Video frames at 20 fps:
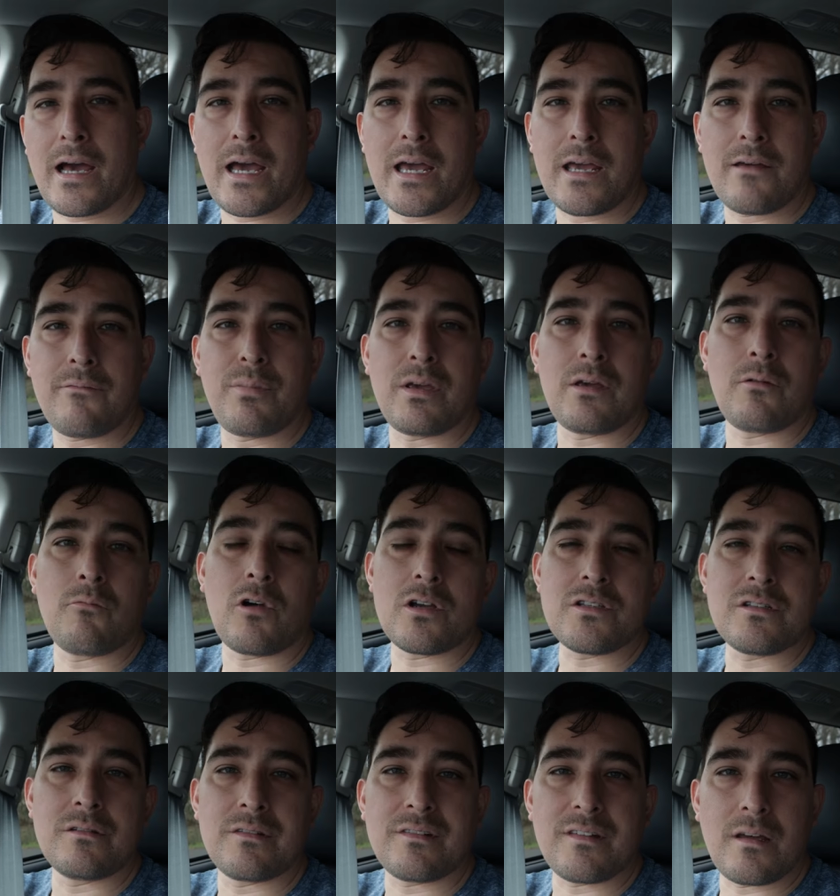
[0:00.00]
I've been
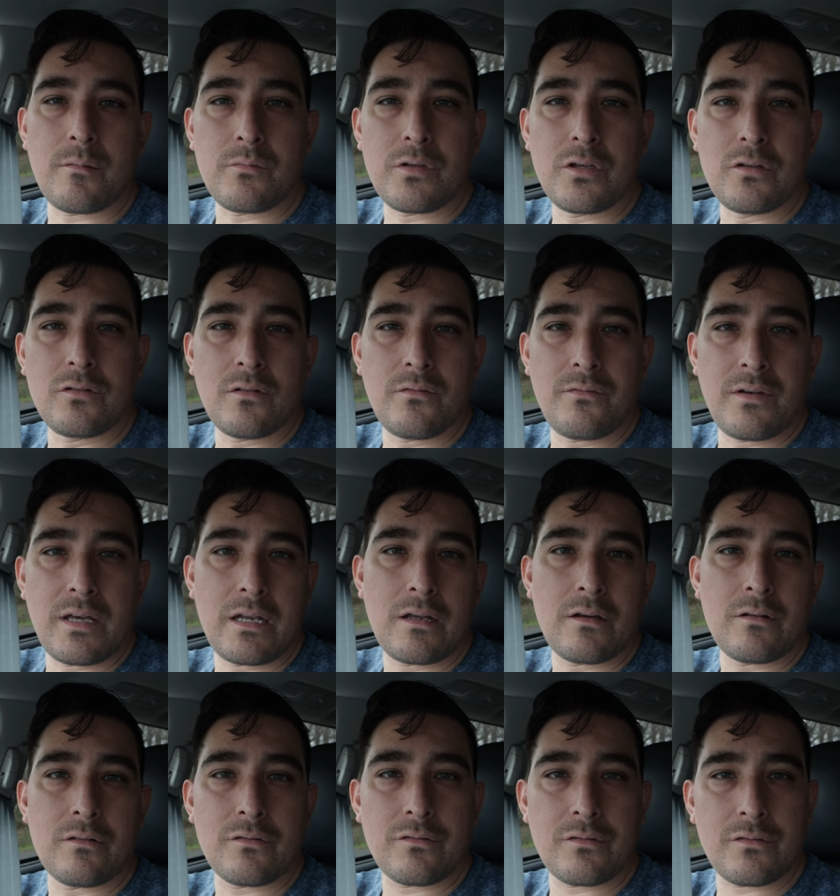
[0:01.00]
watching some YouTube
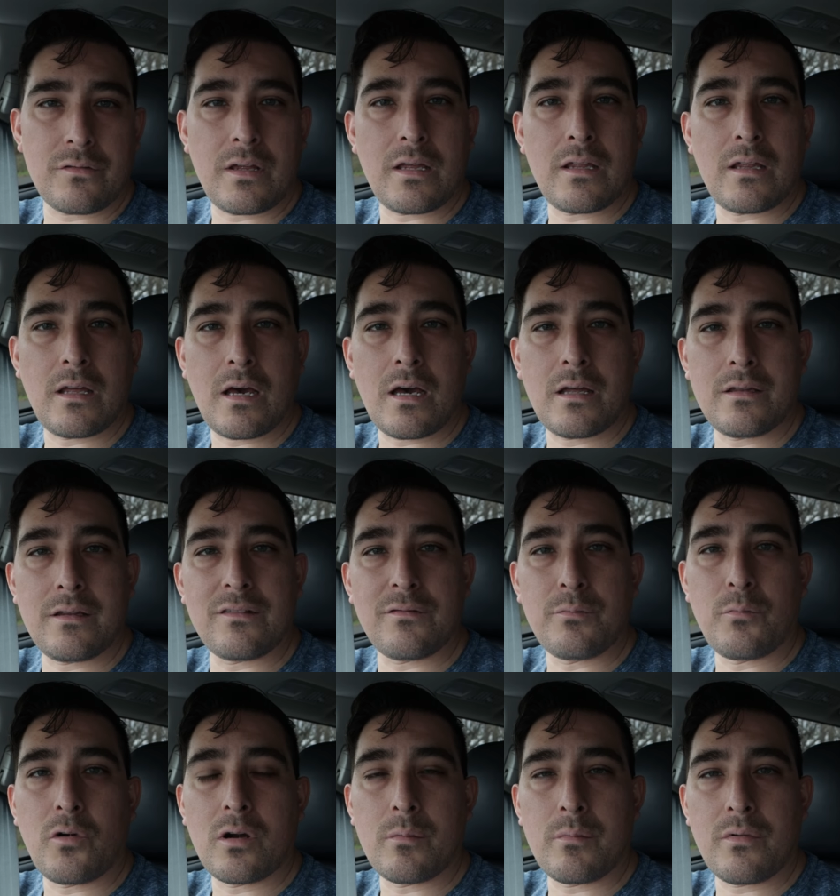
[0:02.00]
videos uh, this
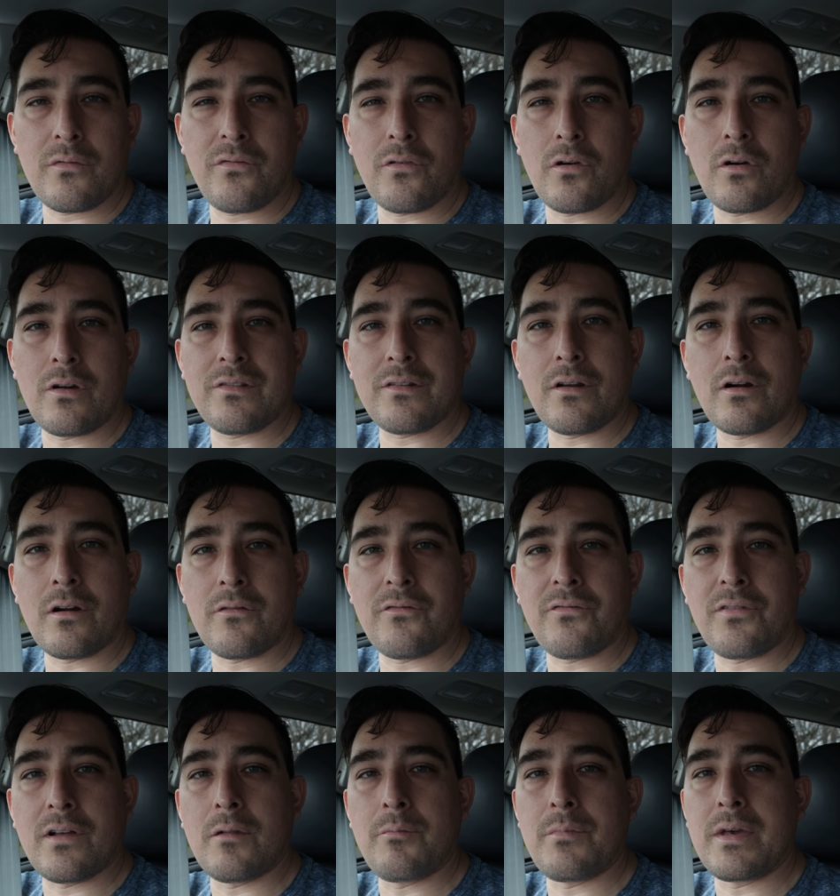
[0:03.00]
morning before I started
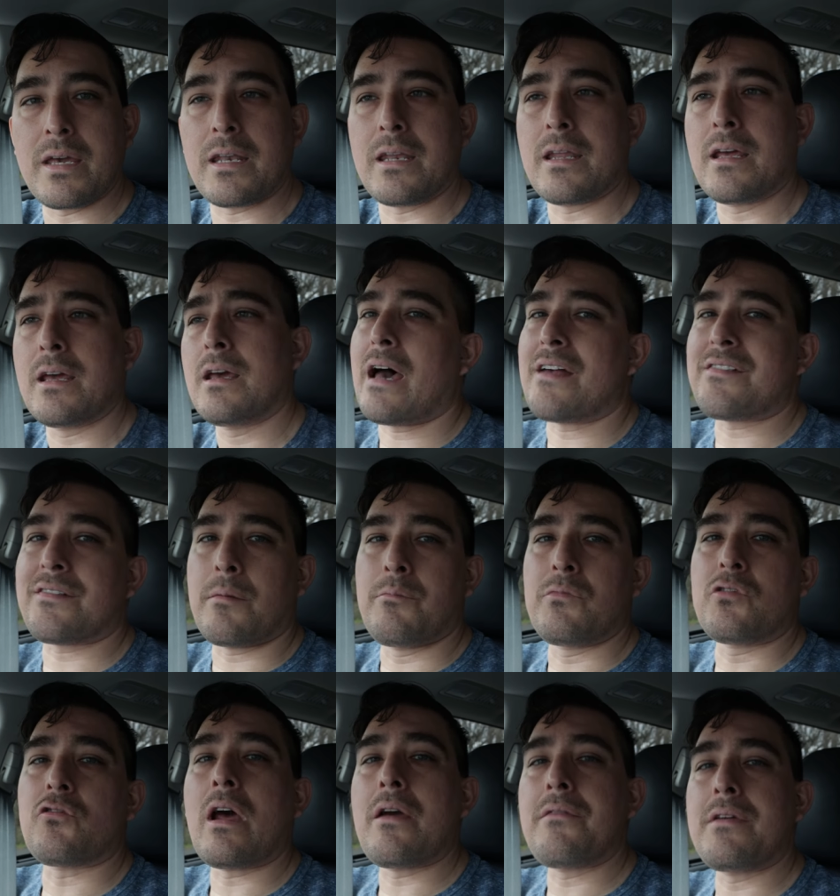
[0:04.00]
filming. As
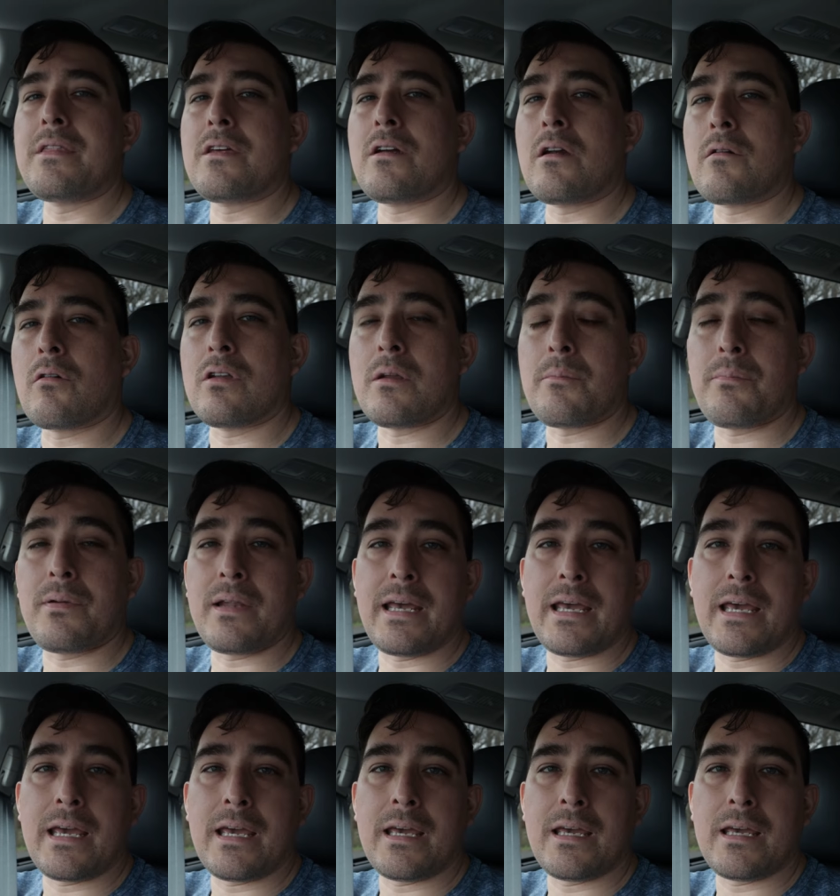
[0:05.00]
I'm driving there, I'm going to
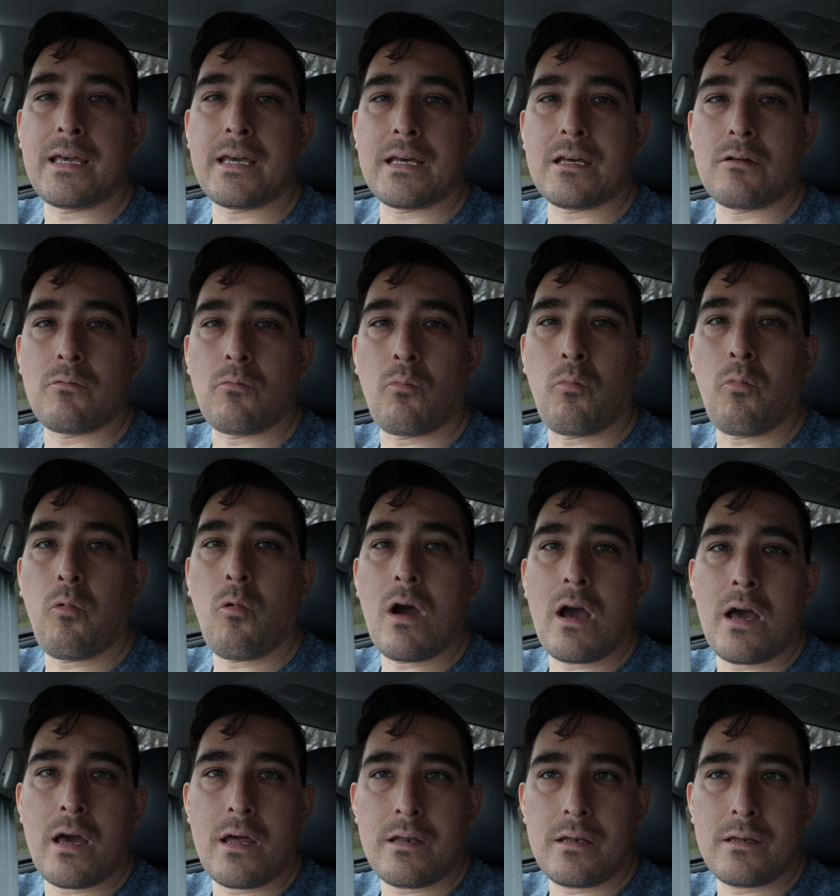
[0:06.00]
play
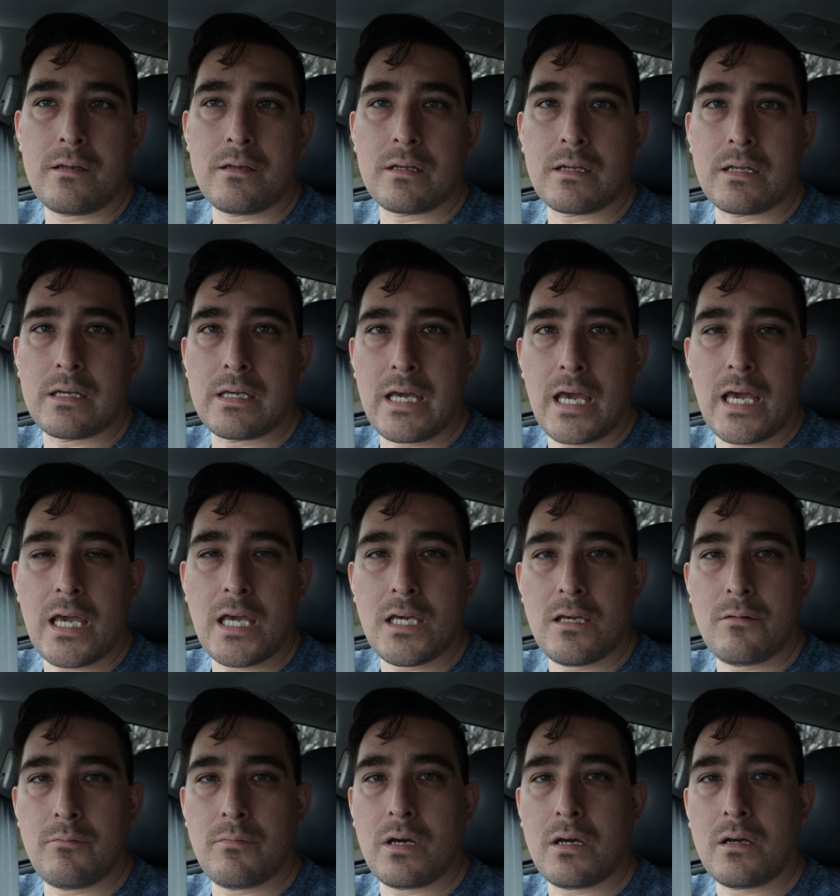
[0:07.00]
one
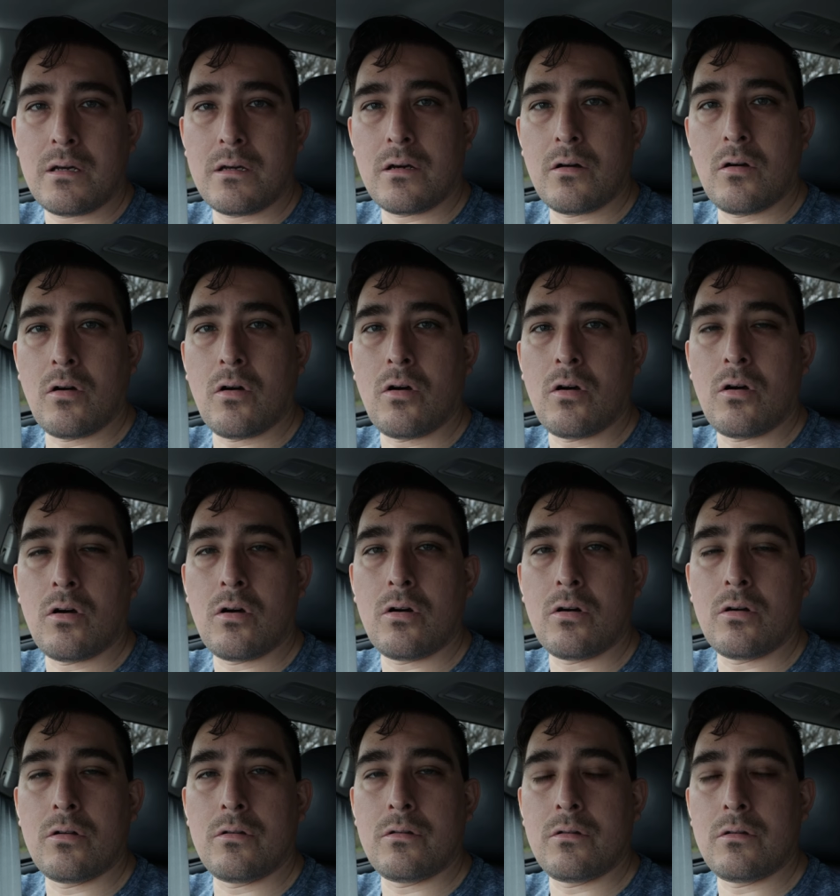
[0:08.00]
game
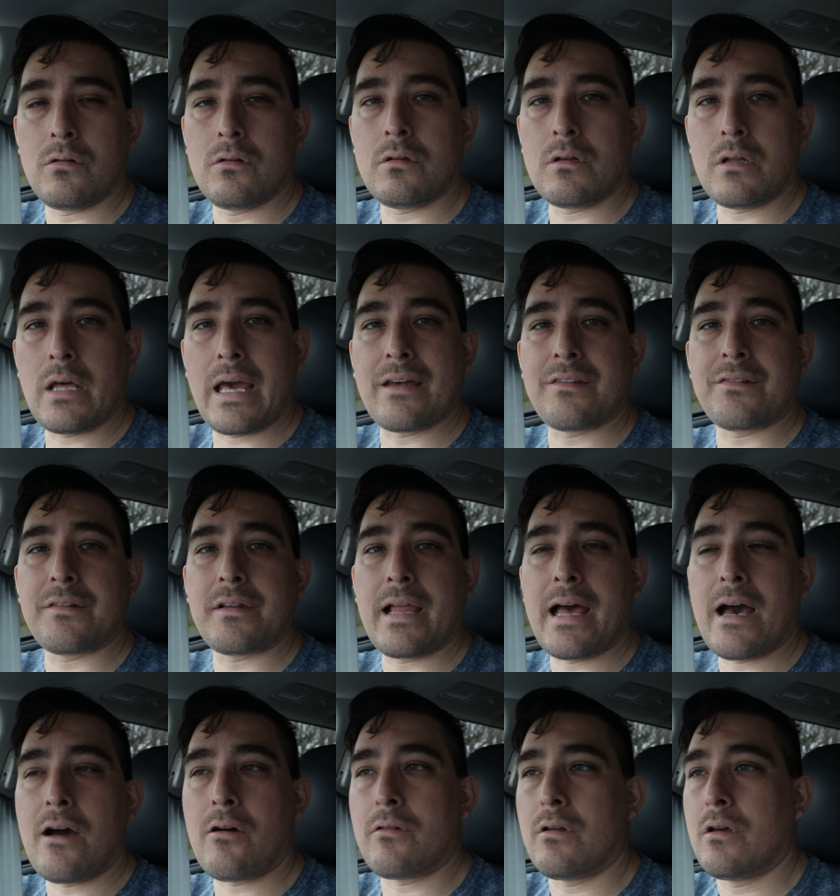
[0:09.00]
on
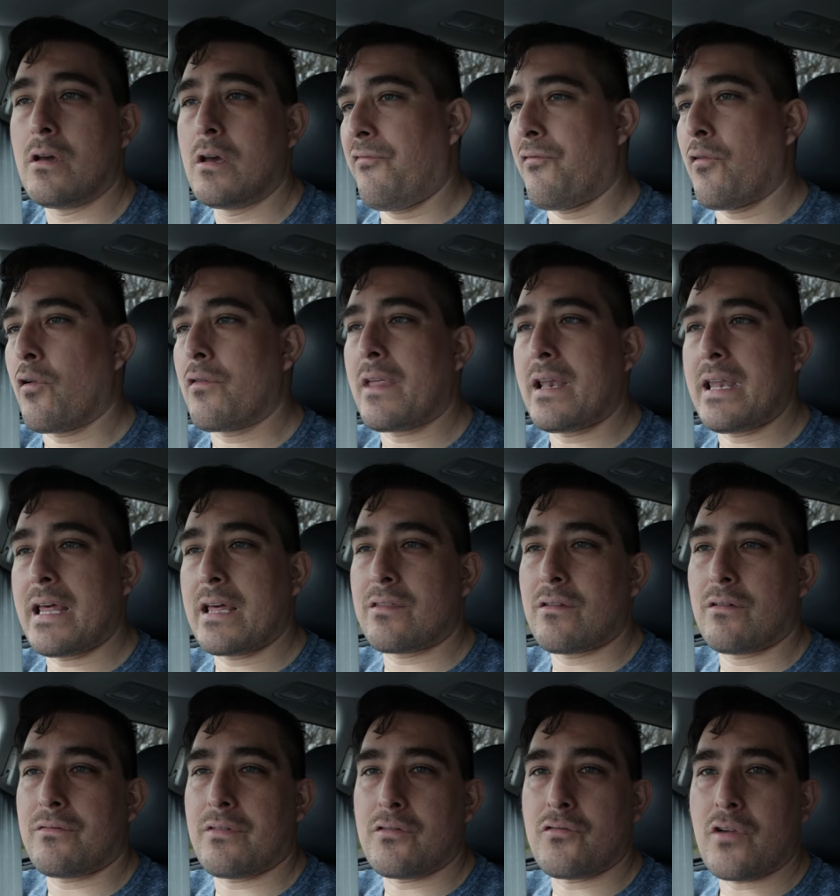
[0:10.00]
xCloud for the
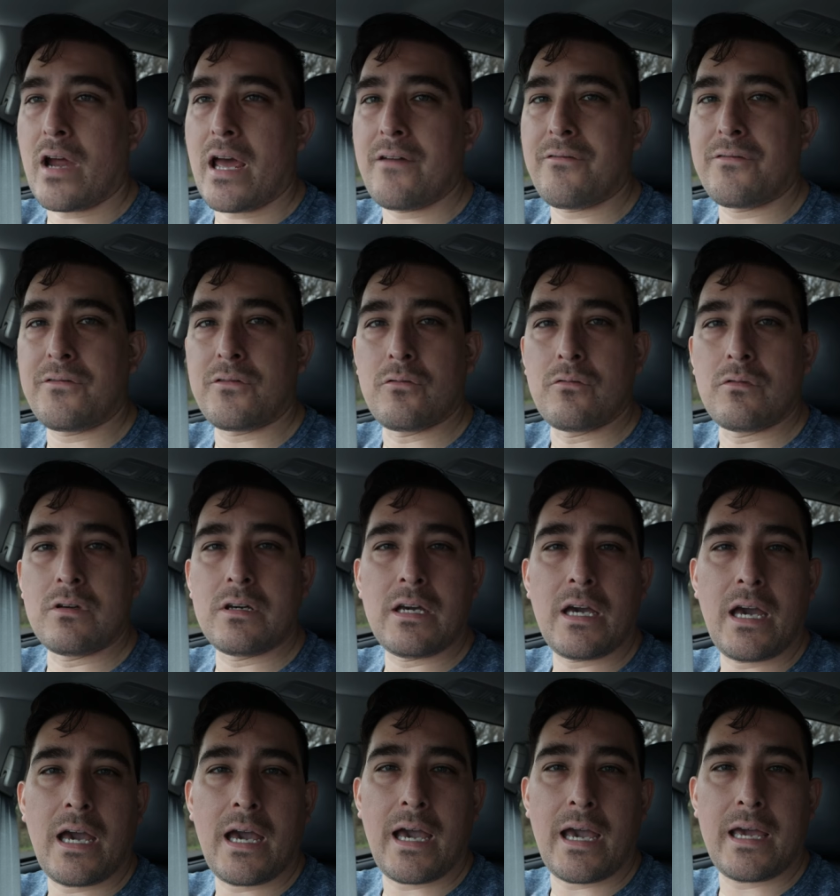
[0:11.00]
length of the drive to
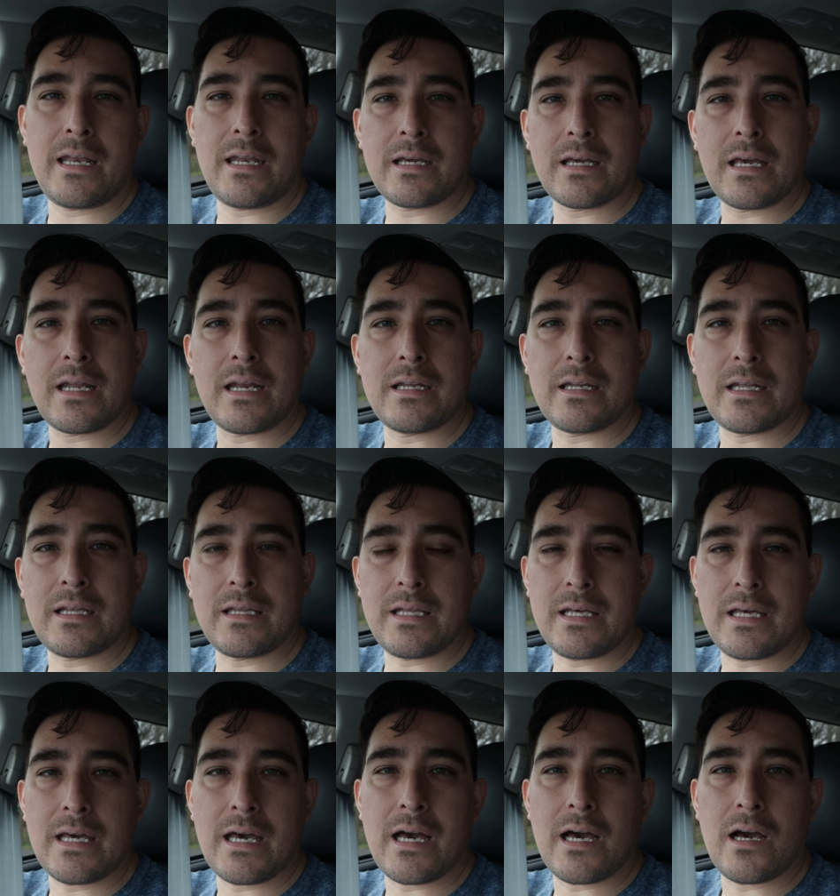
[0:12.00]
kind of get an
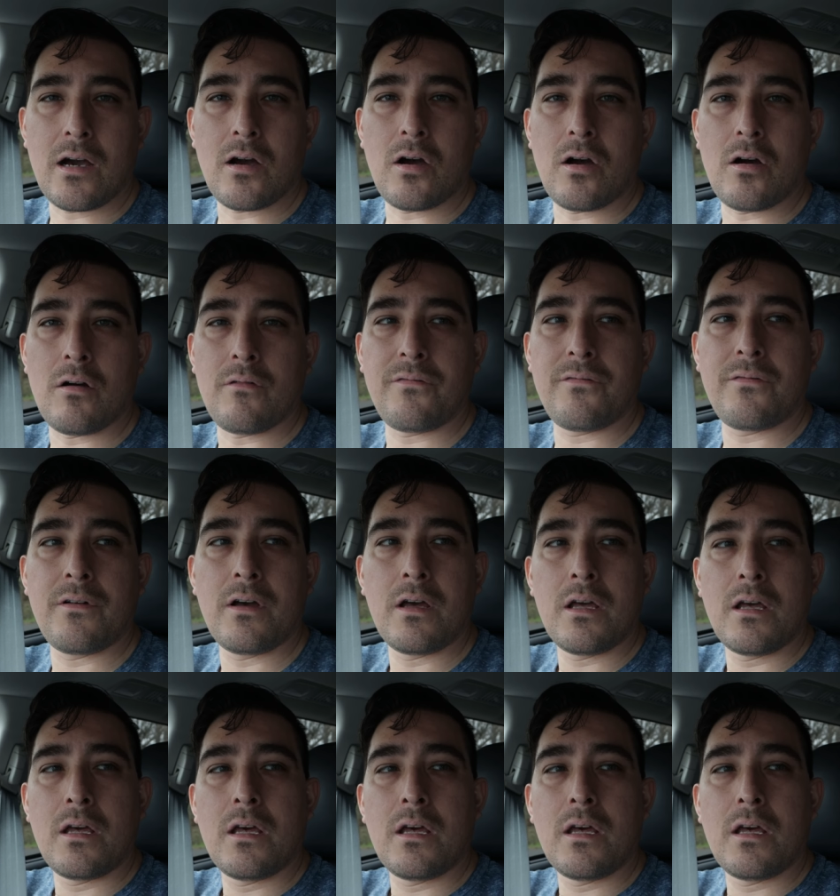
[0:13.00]
idea of